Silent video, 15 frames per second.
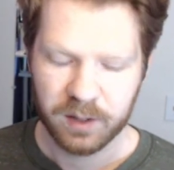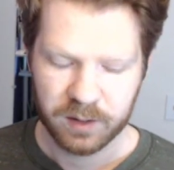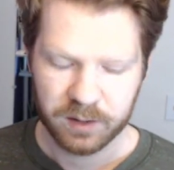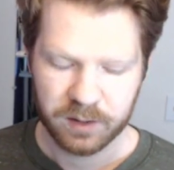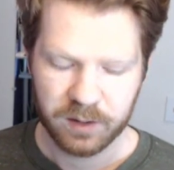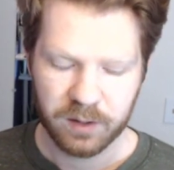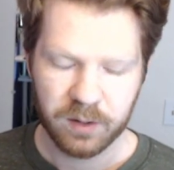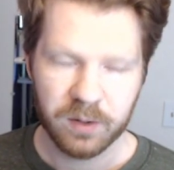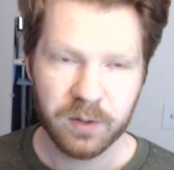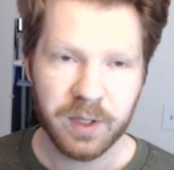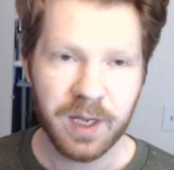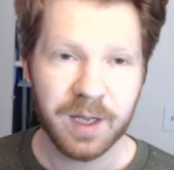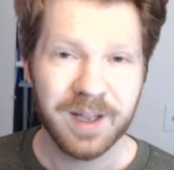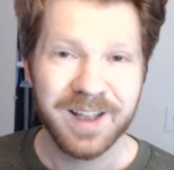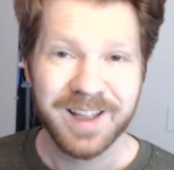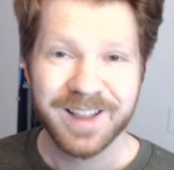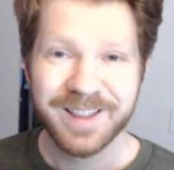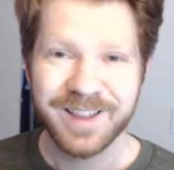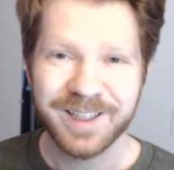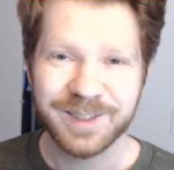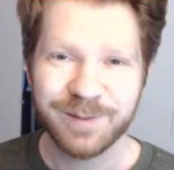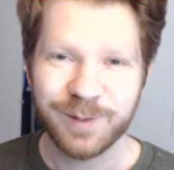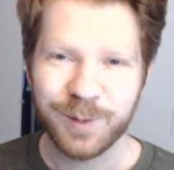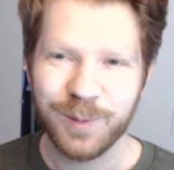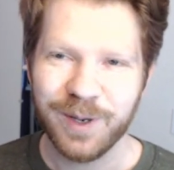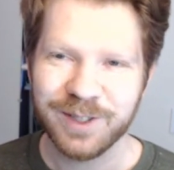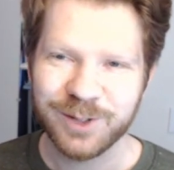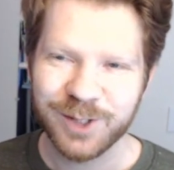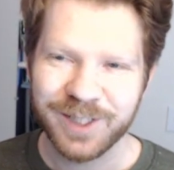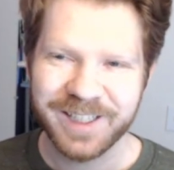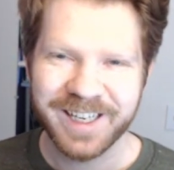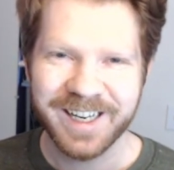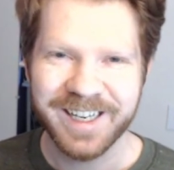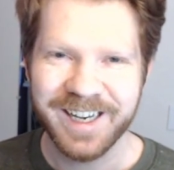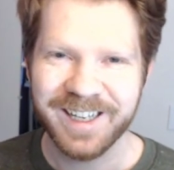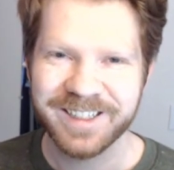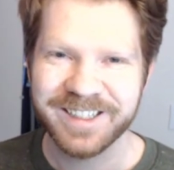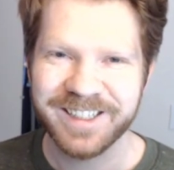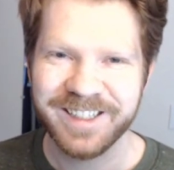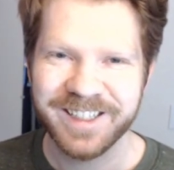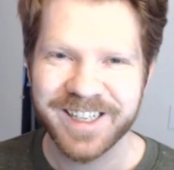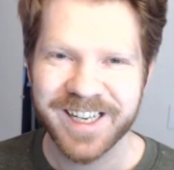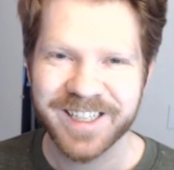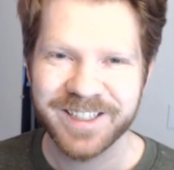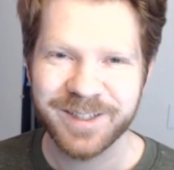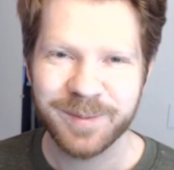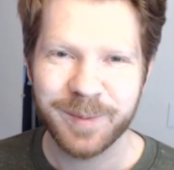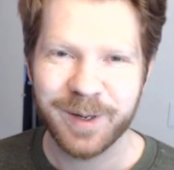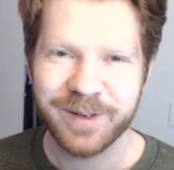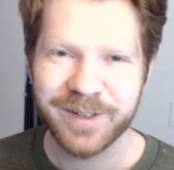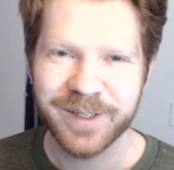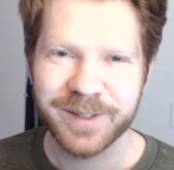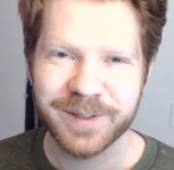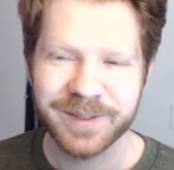So yeah, thanks for watching, and I'll see you guys tomorrow.